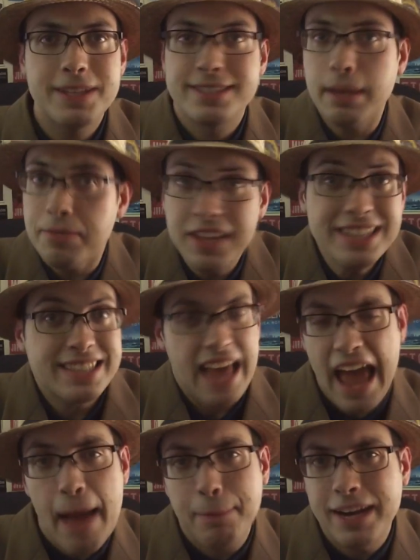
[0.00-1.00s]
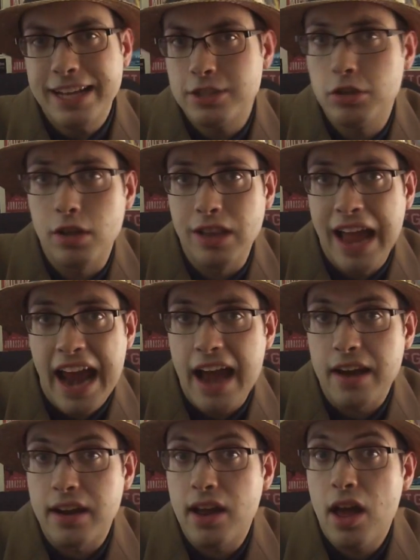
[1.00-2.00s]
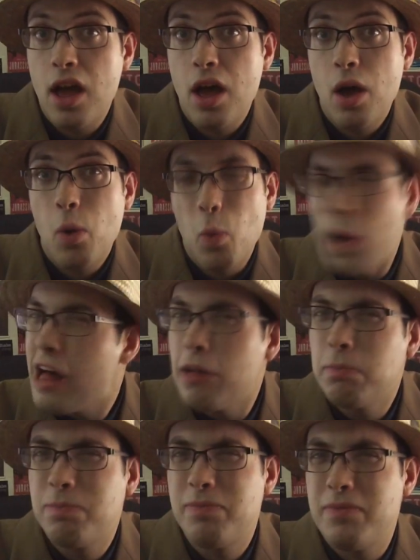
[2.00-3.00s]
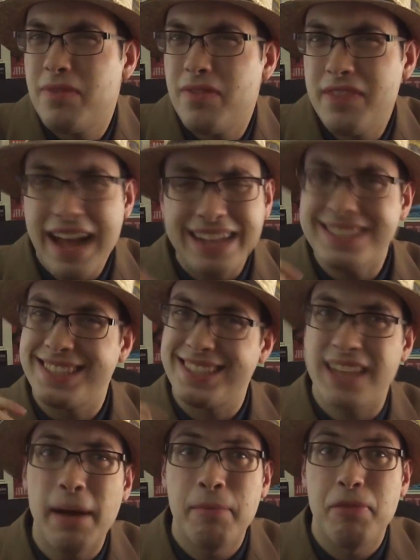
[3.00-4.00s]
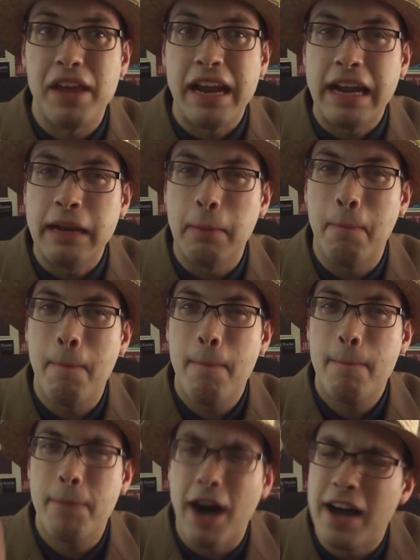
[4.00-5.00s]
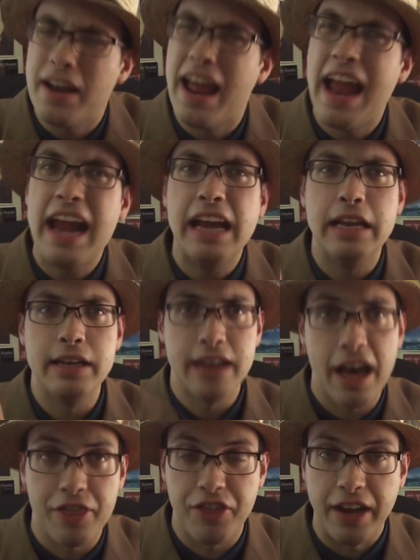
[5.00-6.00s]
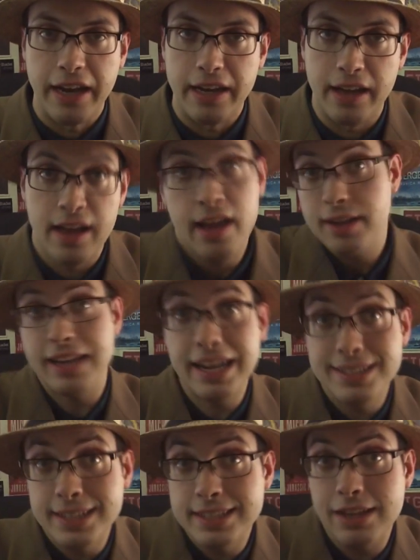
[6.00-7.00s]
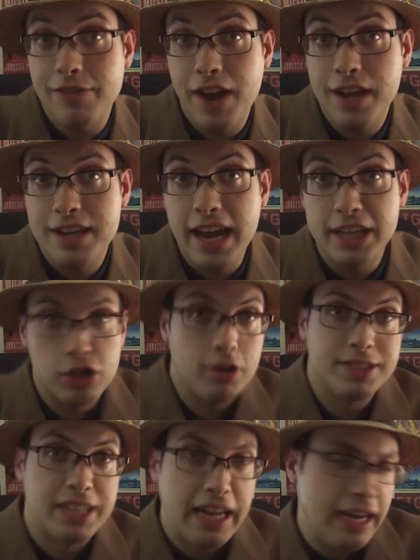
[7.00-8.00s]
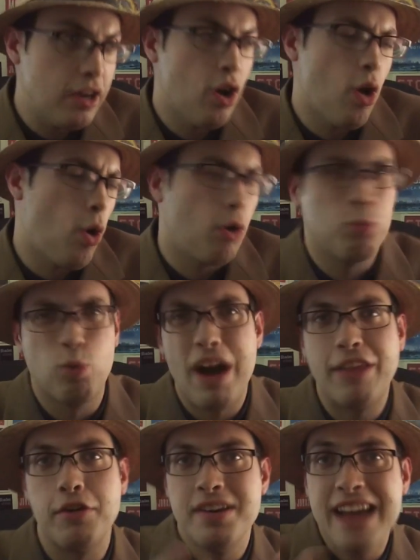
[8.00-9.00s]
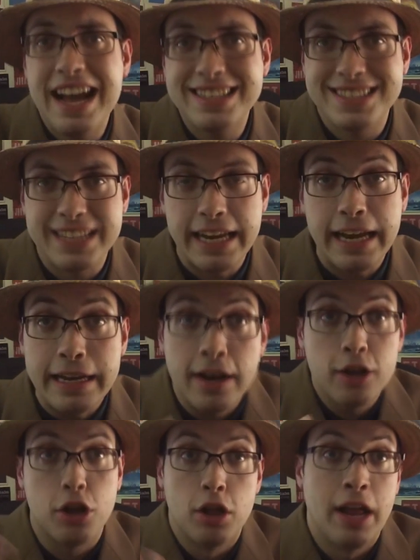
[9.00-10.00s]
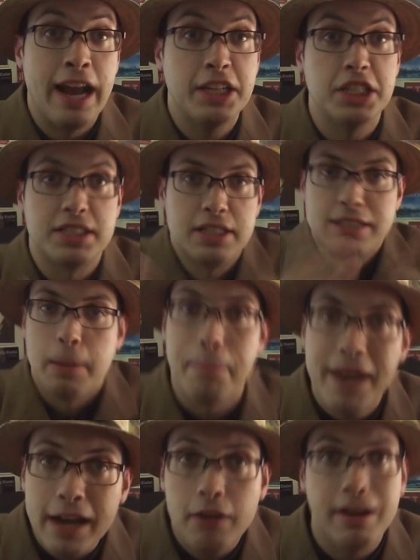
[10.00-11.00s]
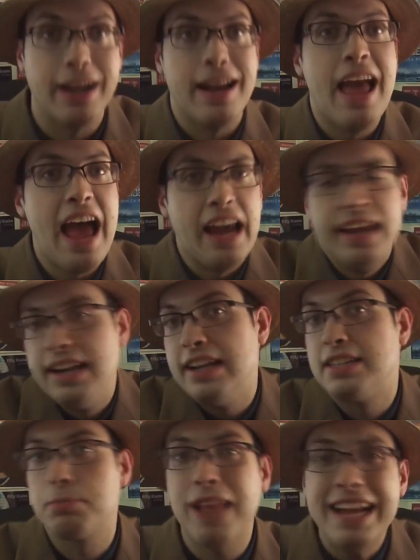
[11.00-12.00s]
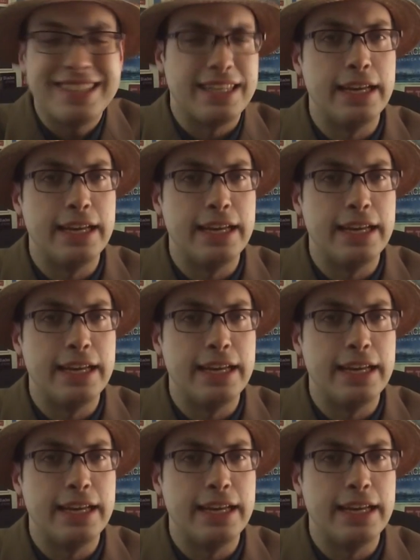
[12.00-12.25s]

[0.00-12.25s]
But something's happening to the land. Well, not something, but a nothing. Denizens of Fantasia are seen, or rather not seen, their land just disappearing, and in its place